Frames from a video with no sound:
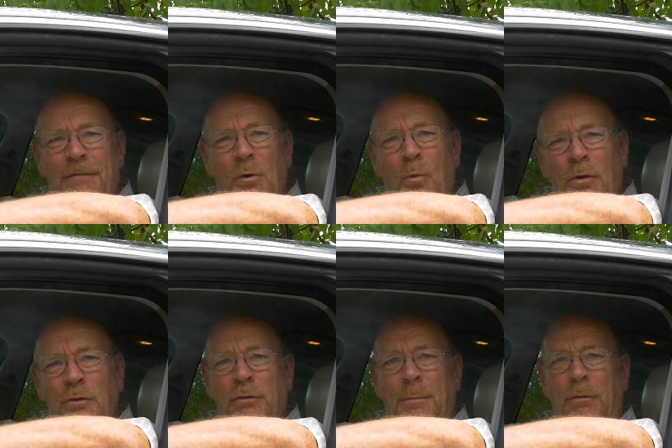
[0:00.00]
if you
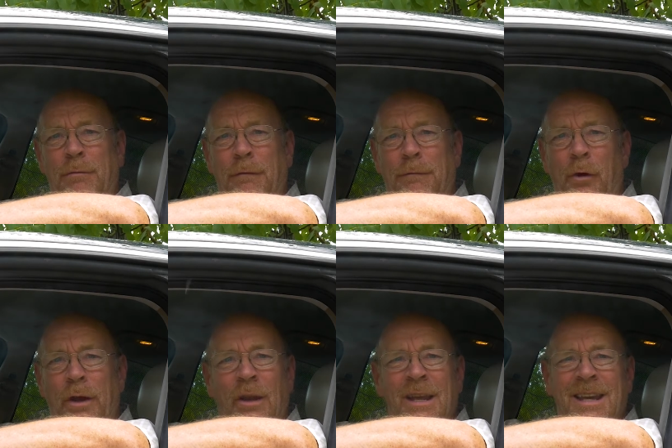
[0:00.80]
want to remove the
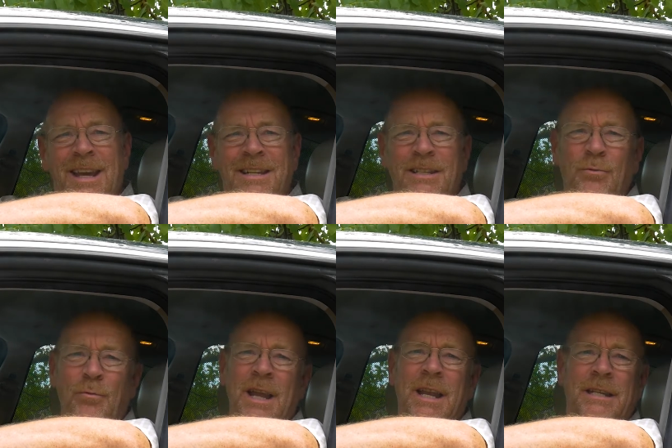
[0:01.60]
foil, it is
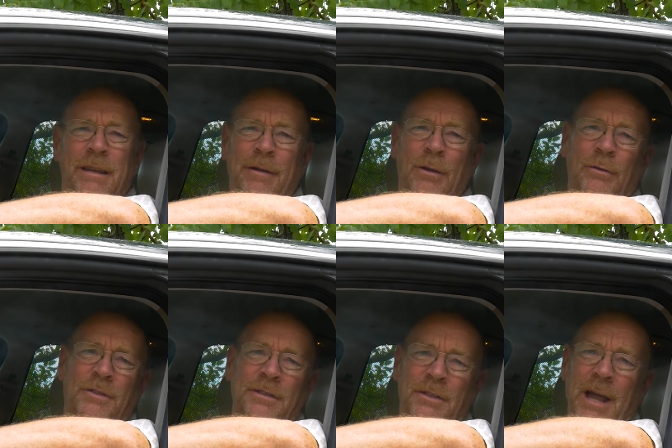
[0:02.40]
really
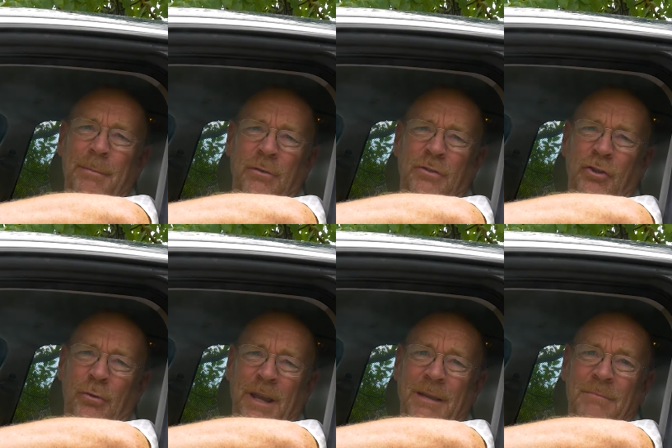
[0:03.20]
difficult and time
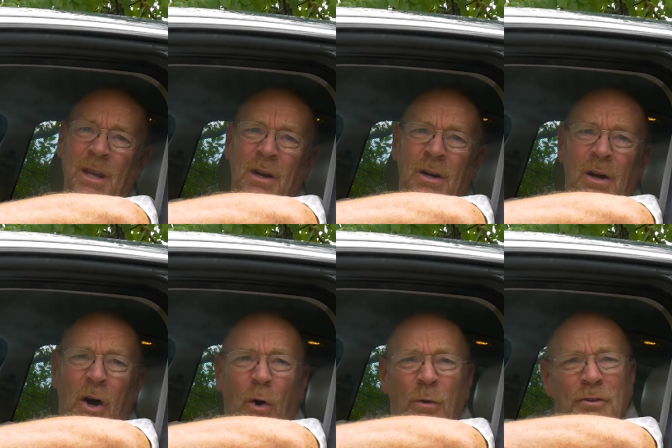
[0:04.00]
consuming.
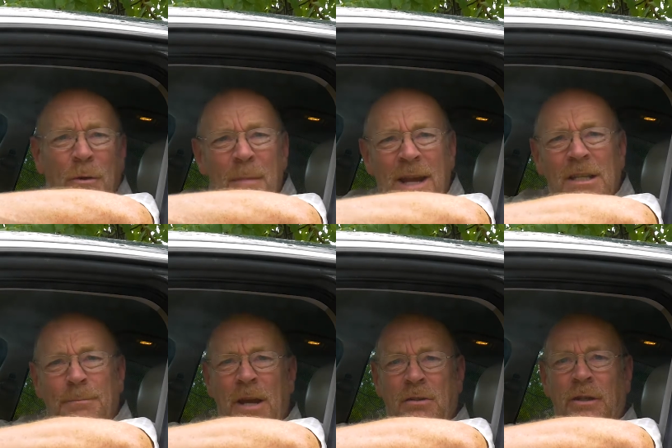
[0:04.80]
Also, many
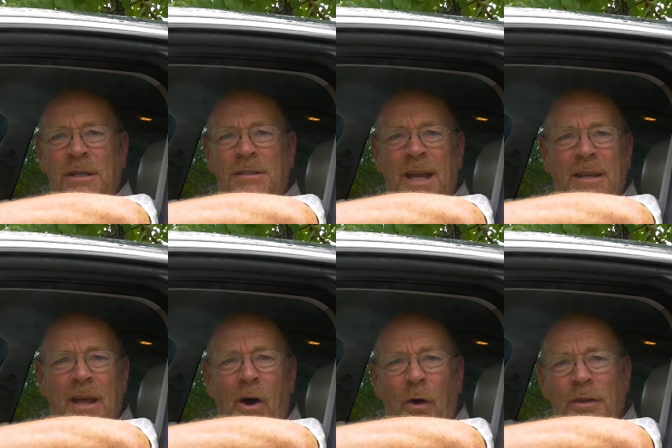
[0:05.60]
specialists say
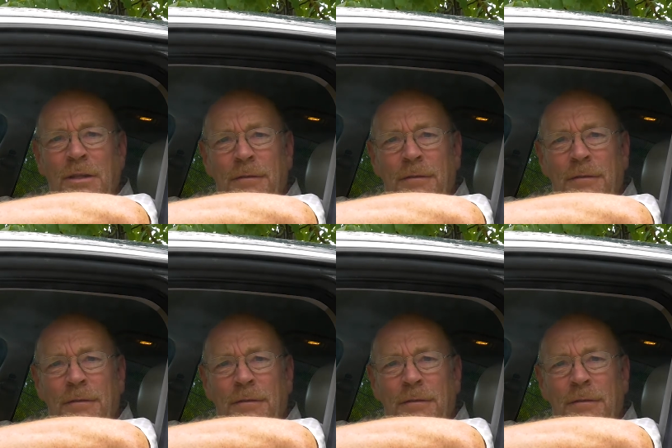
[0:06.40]
that on this